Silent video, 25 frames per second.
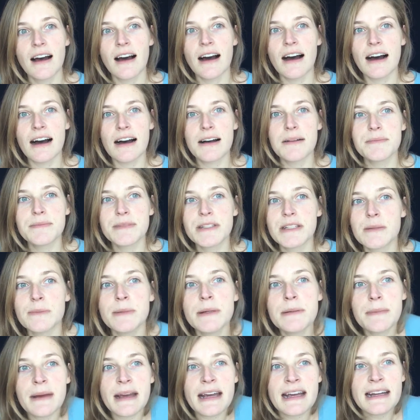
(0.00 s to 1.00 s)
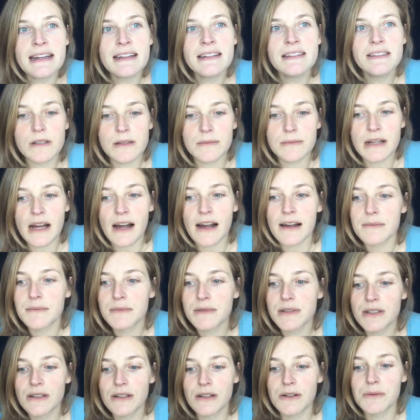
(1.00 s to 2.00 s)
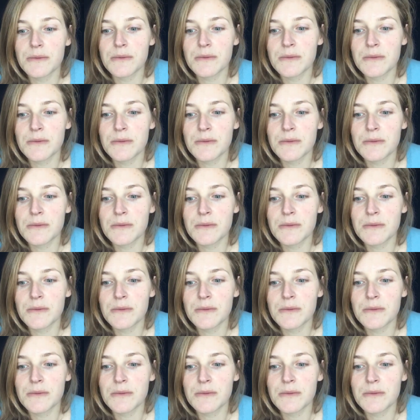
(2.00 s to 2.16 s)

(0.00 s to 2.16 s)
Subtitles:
to be made. Sometimes,